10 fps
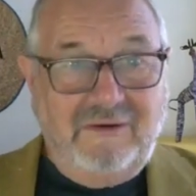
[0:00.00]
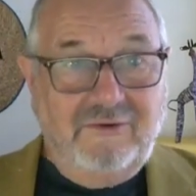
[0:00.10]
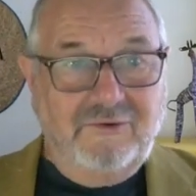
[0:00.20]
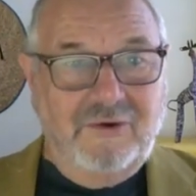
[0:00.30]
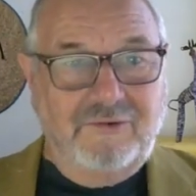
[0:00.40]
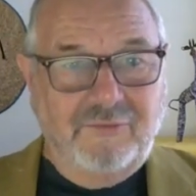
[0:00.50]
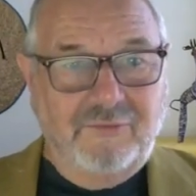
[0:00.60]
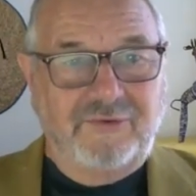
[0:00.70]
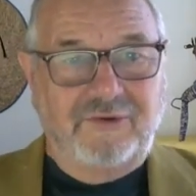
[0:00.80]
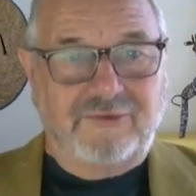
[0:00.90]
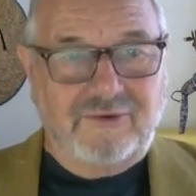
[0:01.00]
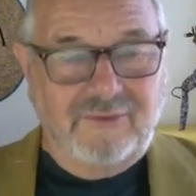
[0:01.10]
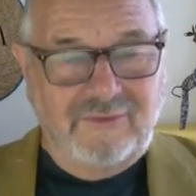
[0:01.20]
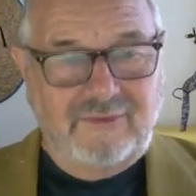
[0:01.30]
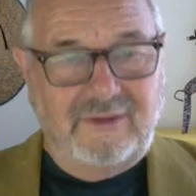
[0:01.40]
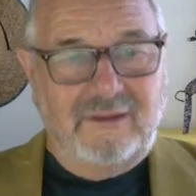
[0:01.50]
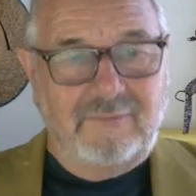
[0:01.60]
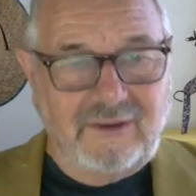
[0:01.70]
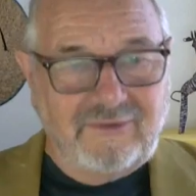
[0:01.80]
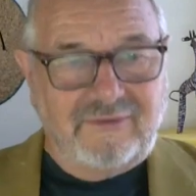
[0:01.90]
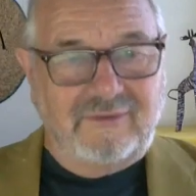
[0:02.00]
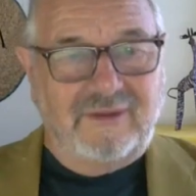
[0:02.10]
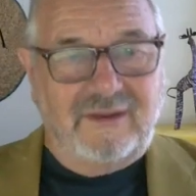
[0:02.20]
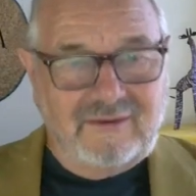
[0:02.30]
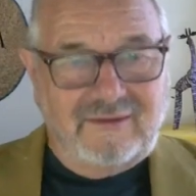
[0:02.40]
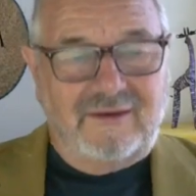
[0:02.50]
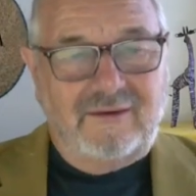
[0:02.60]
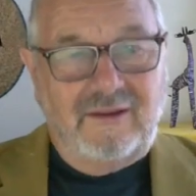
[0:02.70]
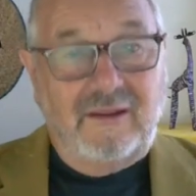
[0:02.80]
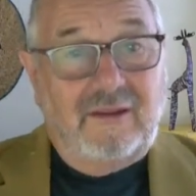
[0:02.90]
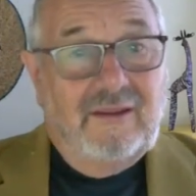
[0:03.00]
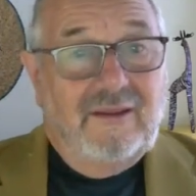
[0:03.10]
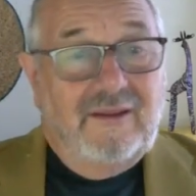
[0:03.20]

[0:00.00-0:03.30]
dreadful future and the MS and da-da-da-da-da.